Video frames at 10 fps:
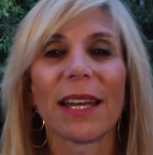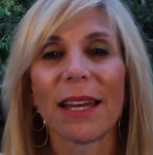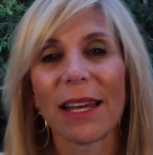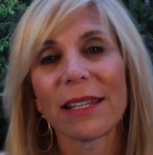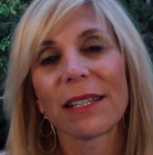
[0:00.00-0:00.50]

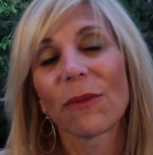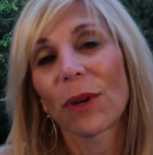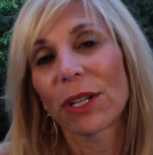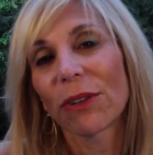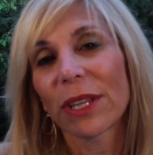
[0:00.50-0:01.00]
And
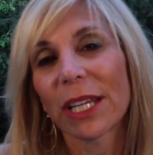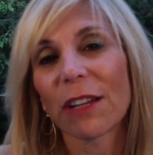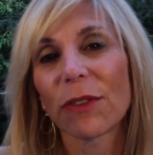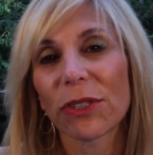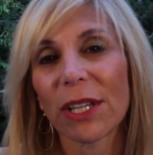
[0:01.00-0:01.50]
what are you going to
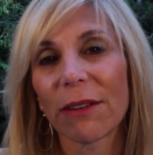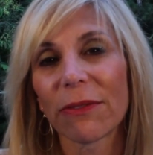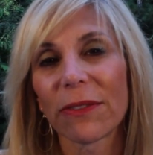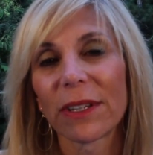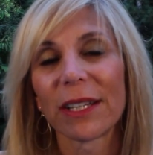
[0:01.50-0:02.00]
think of
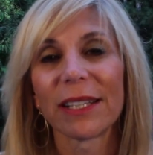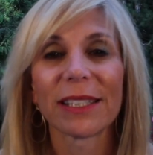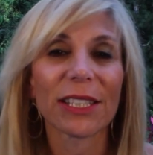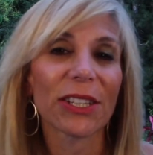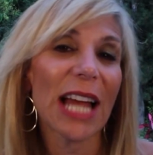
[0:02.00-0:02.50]
yourself?
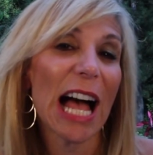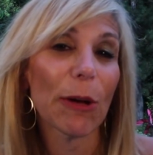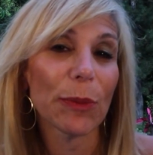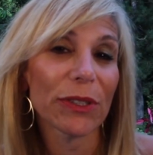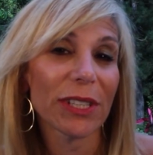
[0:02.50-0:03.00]
Is this going to
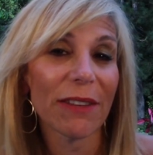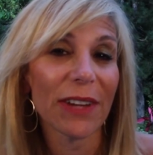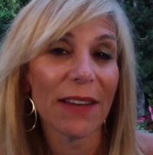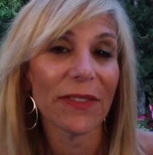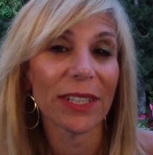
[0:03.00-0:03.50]
help your
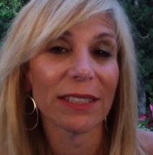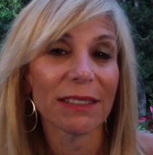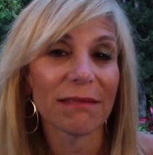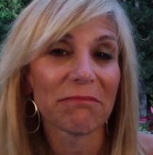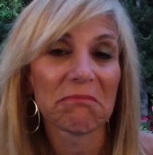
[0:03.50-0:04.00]

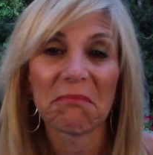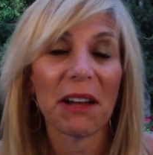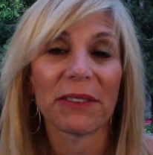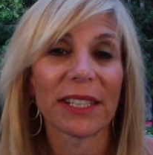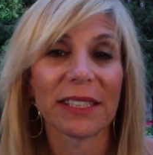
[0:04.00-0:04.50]
self-confidence?
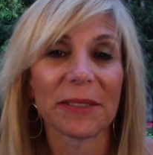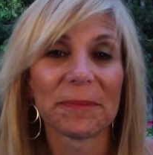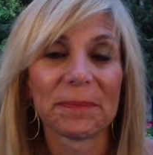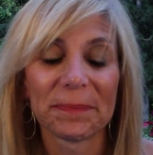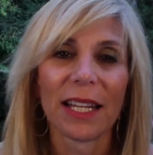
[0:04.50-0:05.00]
I don't think so.
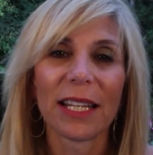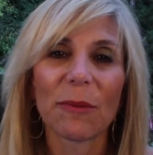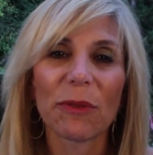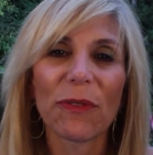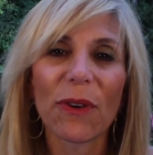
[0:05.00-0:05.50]

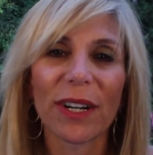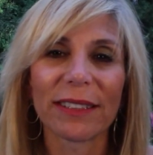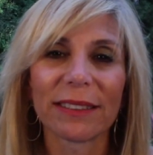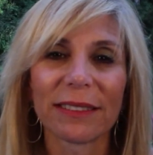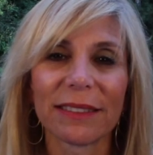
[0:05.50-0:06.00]
Number
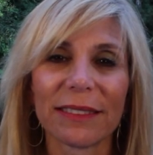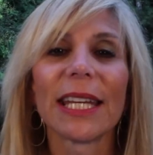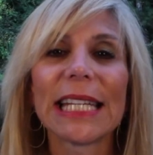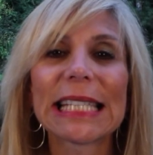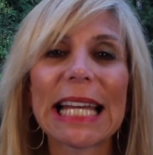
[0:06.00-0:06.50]
four,
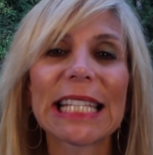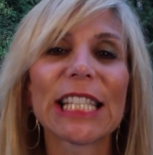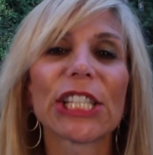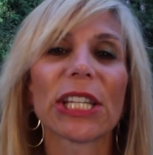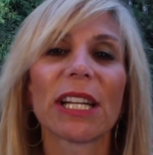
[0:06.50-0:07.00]
he says
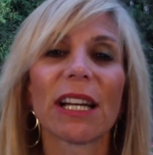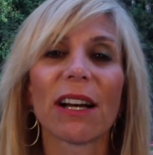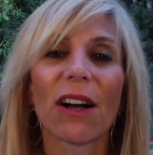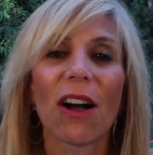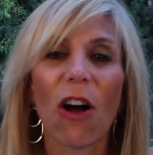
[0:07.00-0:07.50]
he's in
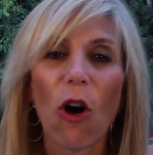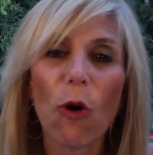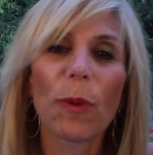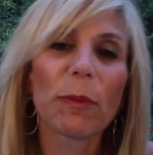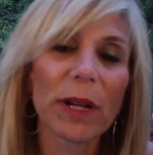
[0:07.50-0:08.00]
an
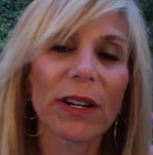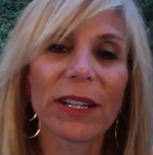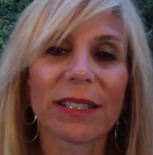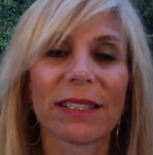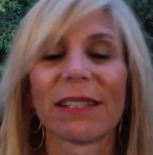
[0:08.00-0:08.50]
open
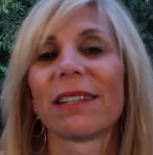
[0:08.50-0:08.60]
marriage.